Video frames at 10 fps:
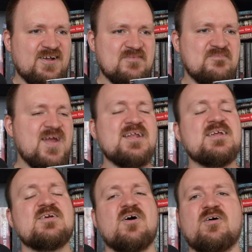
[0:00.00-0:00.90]

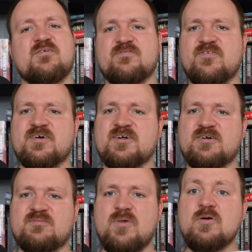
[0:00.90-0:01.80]
many of
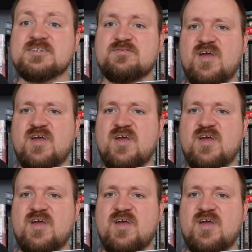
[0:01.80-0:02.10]
the most